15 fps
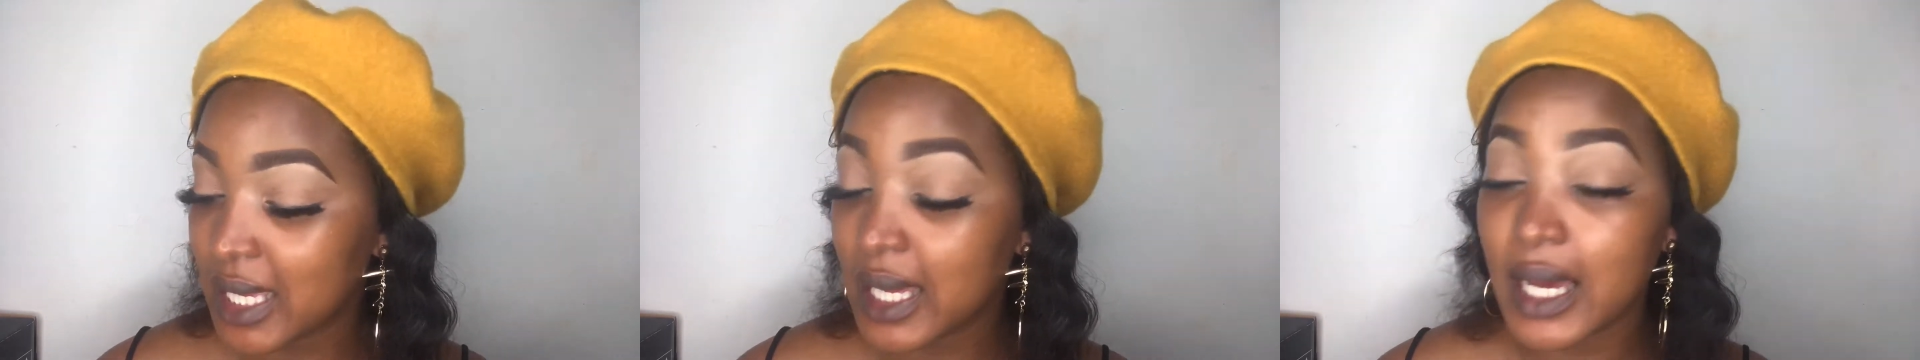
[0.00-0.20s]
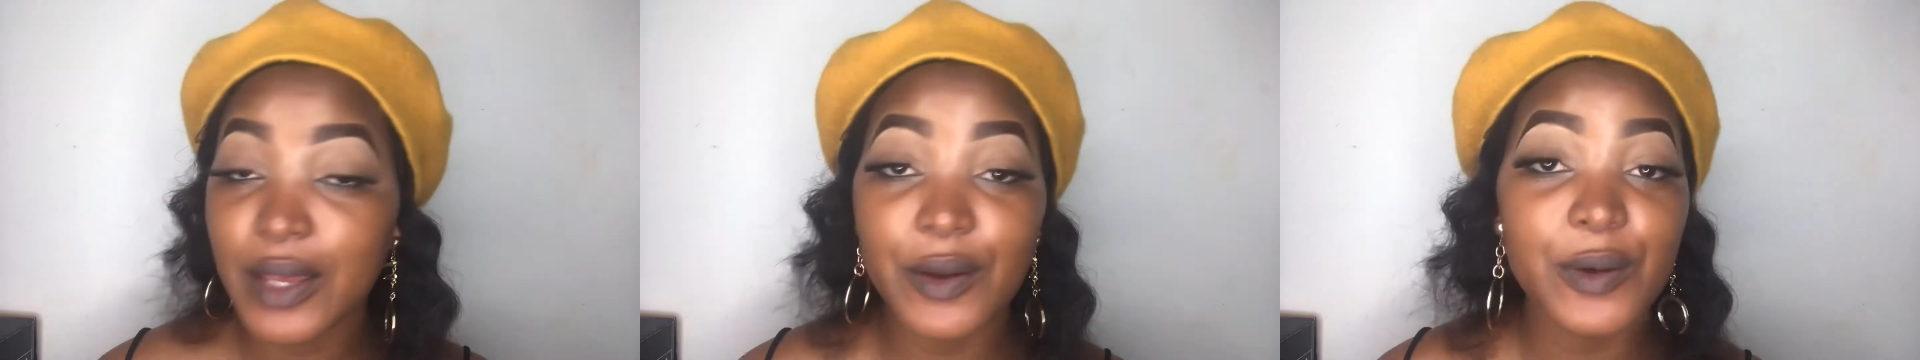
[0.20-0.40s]

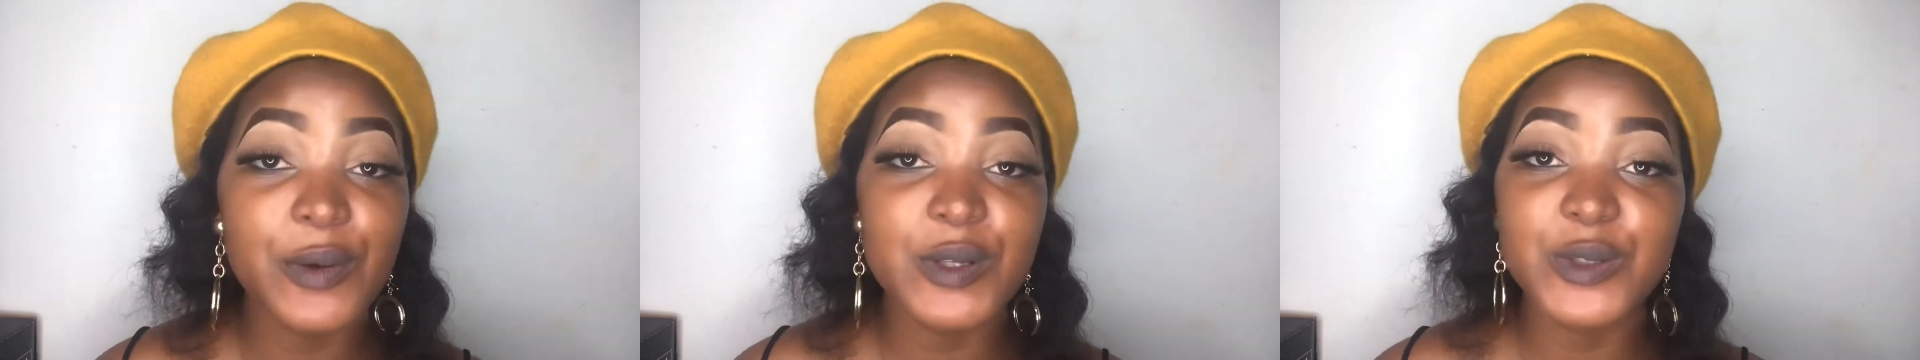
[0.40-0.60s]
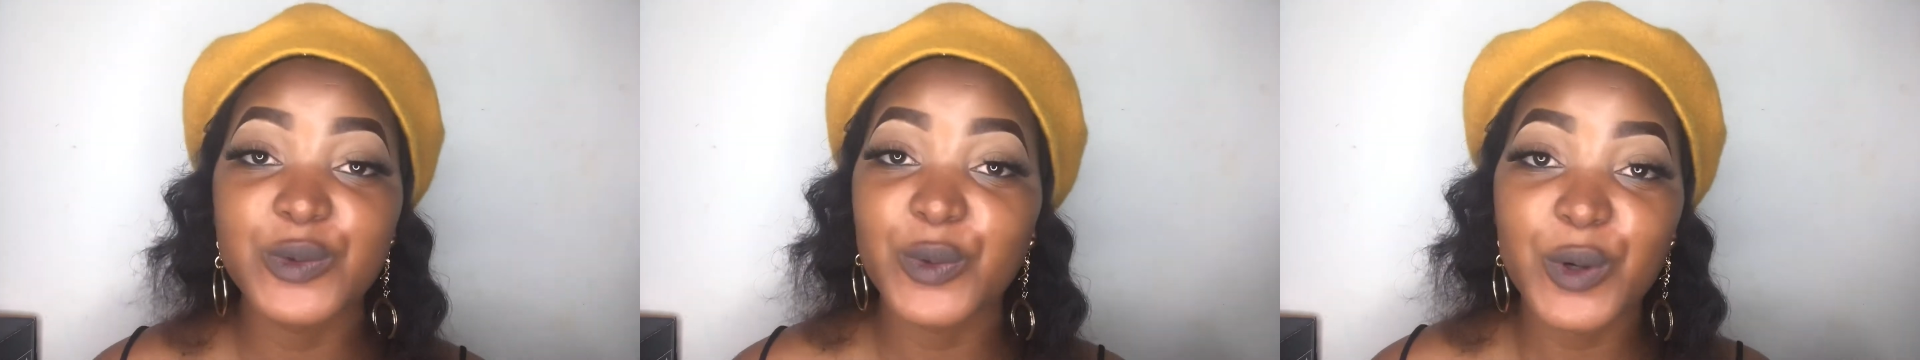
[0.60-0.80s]
I
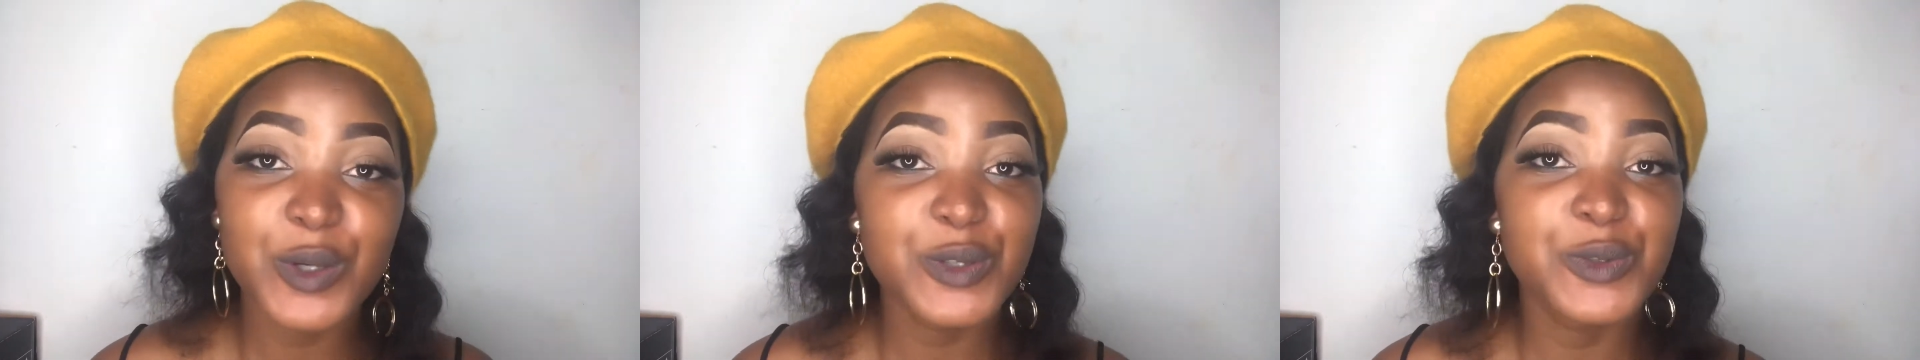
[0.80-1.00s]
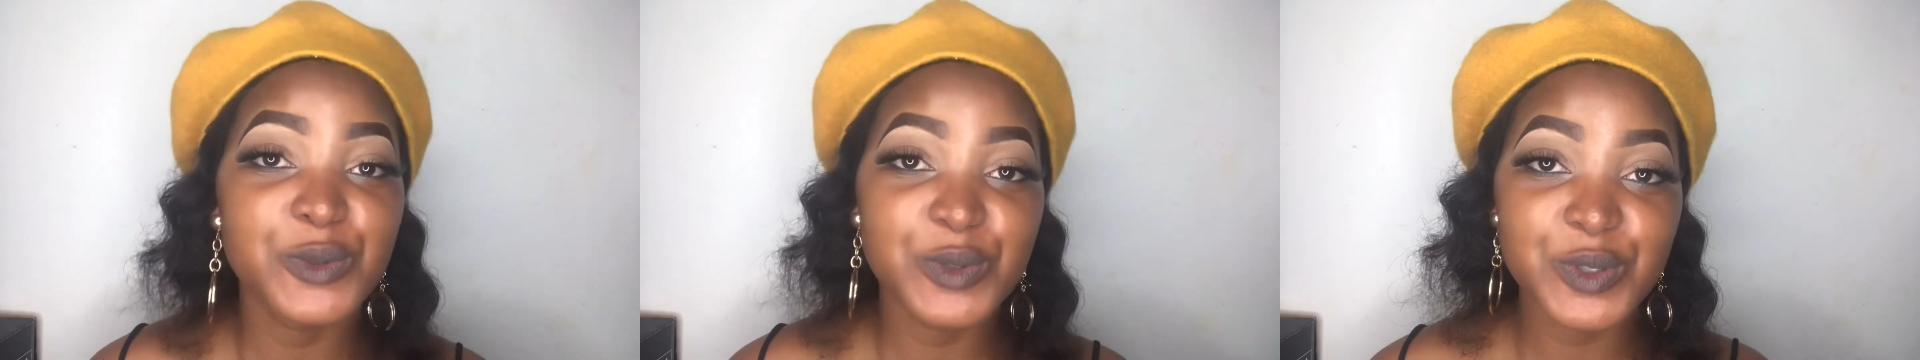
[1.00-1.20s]
always
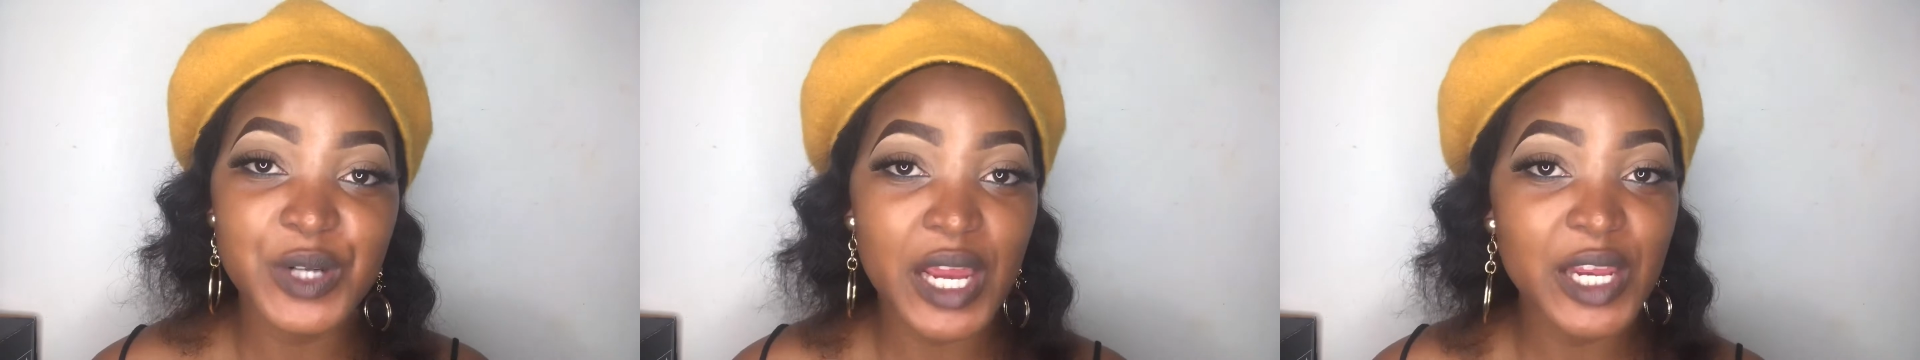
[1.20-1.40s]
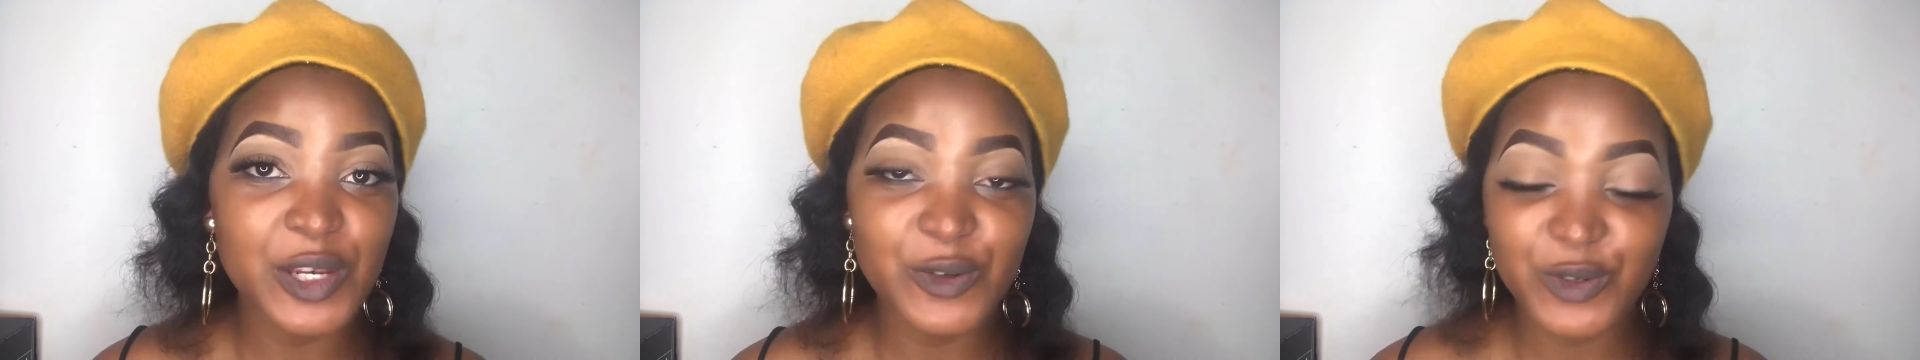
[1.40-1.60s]
want to
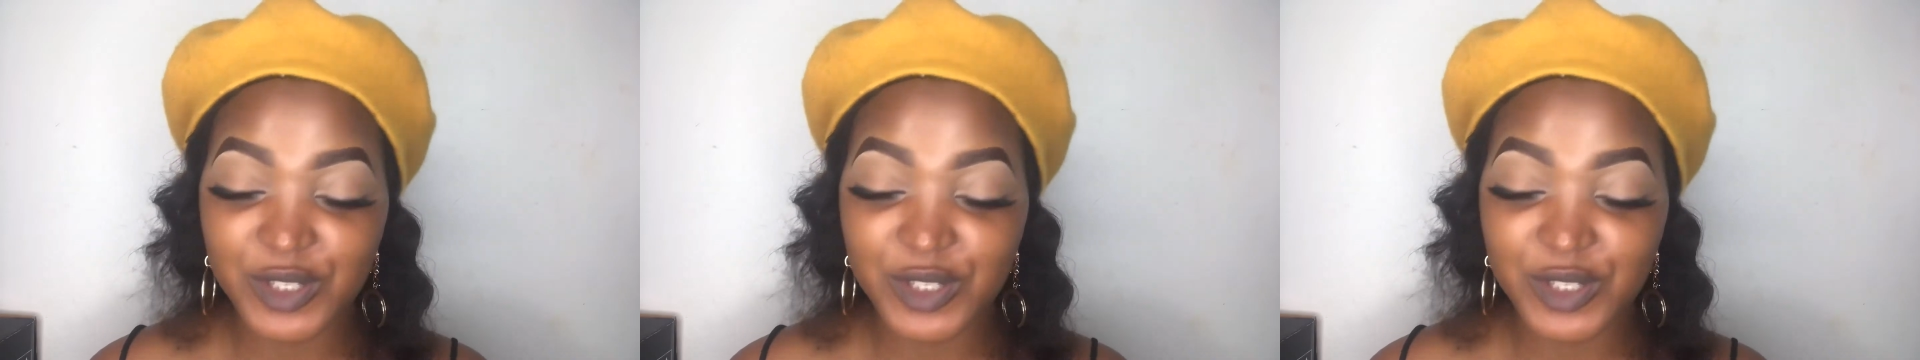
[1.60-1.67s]
try new